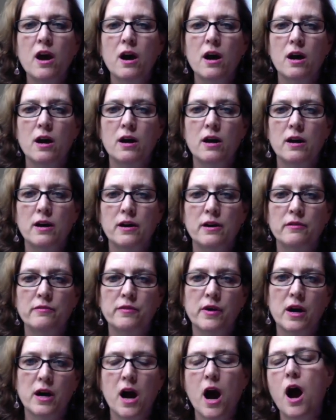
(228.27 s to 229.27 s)
of
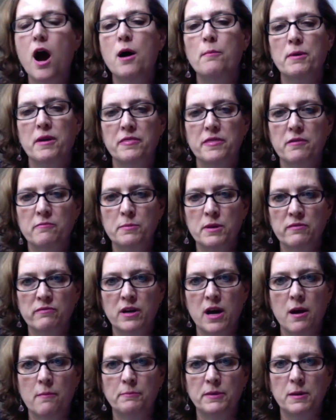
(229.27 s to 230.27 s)
a comment that Mitt
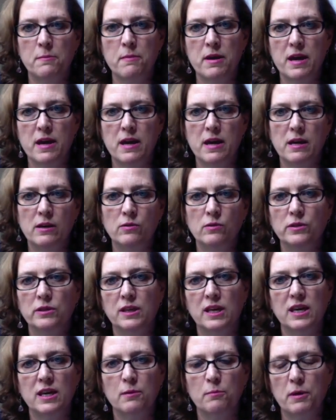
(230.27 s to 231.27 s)
Romney made on the
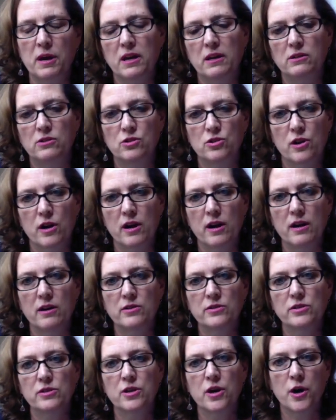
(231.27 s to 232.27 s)
campaign trail.
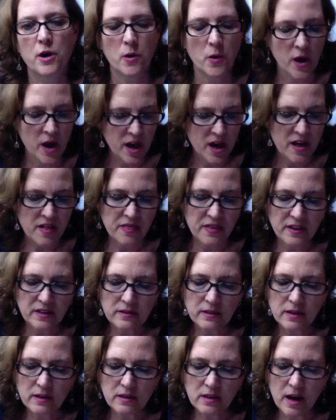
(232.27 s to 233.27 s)
So things
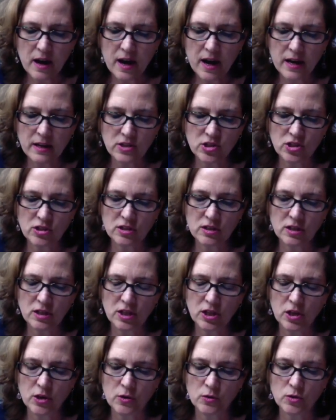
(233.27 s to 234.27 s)
like that, just,
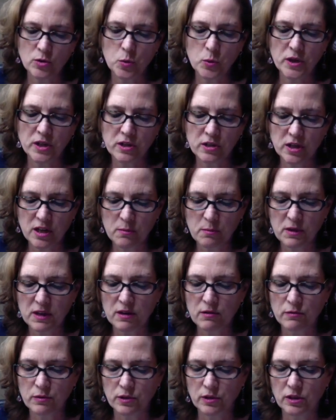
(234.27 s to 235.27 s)
Twitter can be
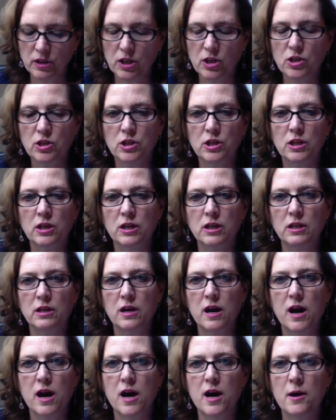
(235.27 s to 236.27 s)
a really good
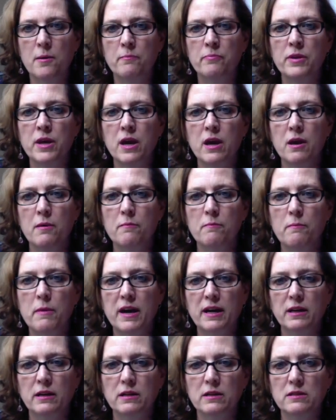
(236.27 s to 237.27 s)

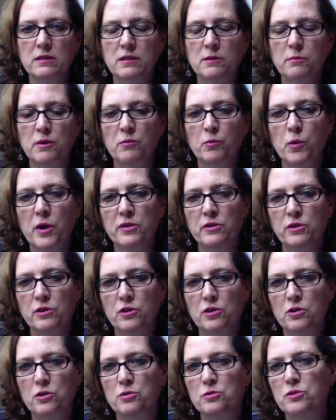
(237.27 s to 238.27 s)
mechanism, whether you
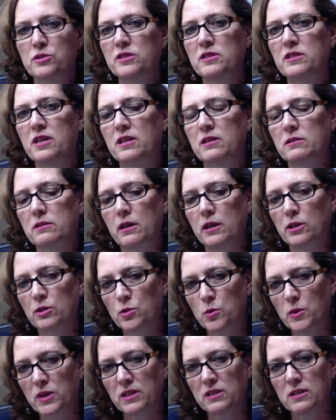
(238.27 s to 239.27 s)
use things like
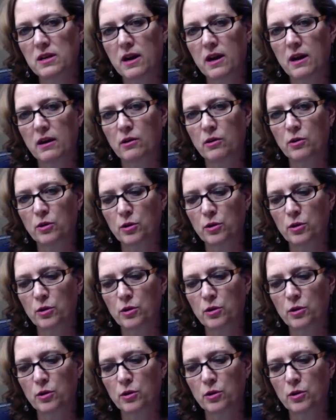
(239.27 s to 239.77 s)
TweetDeck or